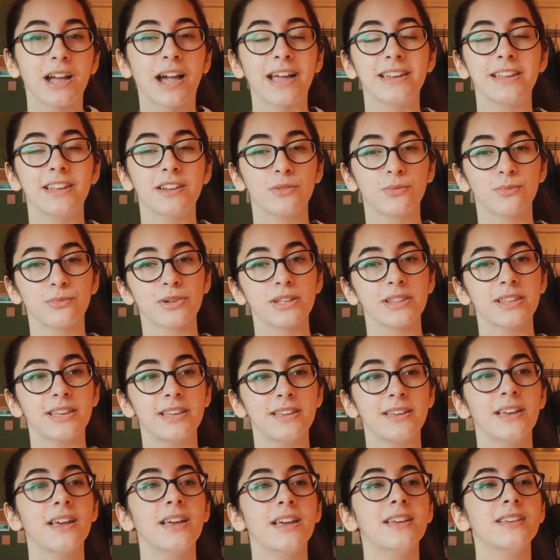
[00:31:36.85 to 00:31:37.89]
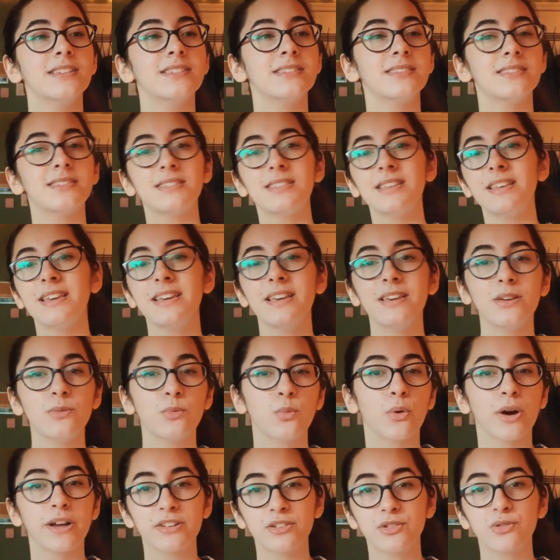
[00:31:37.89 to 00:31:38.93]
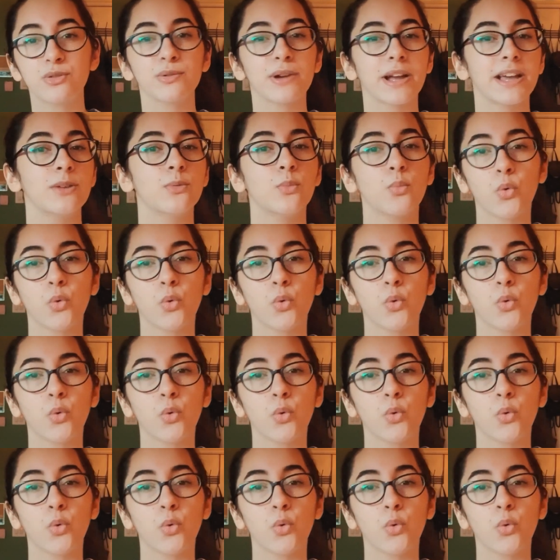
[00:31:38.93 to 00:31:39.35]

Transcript: I didn't really see what great